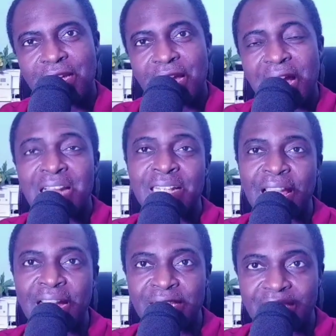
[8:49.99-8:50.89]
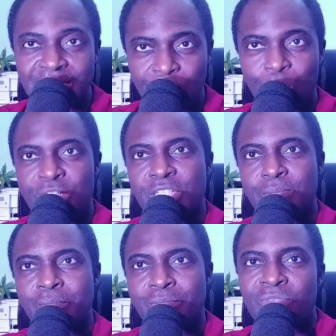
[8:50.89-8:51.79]
And 8th note
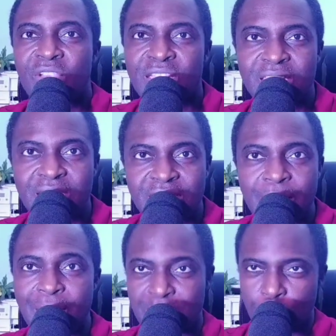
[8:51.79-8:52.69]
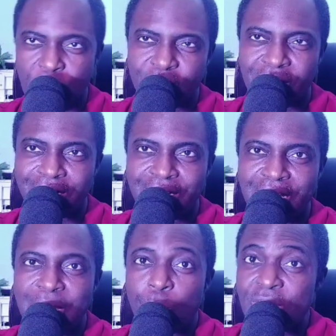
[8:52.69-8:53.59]
is the same as quaver,
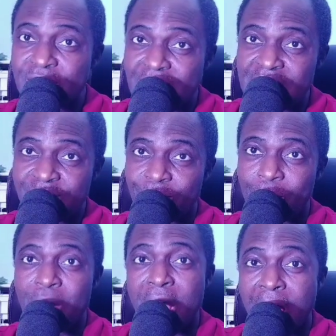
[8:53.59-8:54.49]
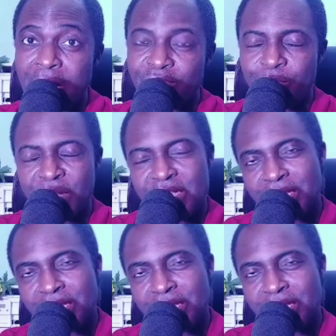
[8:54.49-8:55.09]
which stands for half beat.